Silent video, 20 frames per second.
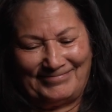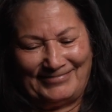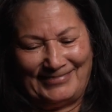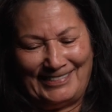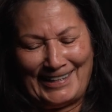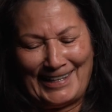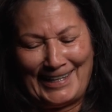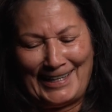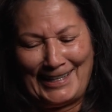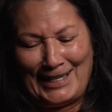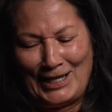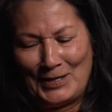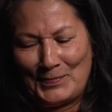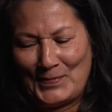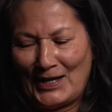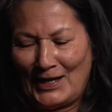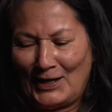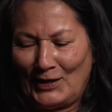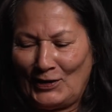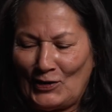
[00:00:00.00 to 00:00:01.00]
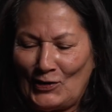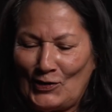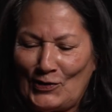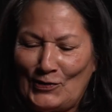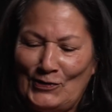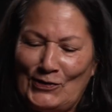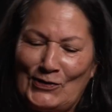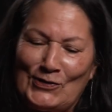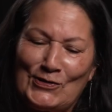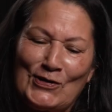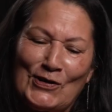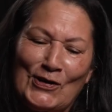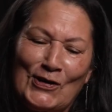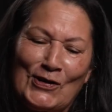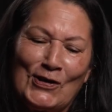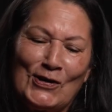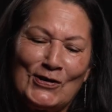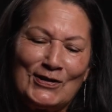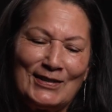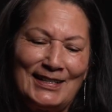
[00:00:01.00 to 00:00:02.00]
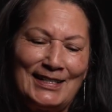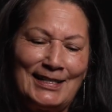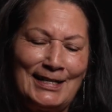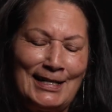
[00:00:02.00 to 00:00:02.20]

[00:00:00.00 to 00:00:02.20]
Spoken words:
laid him out on the dirt,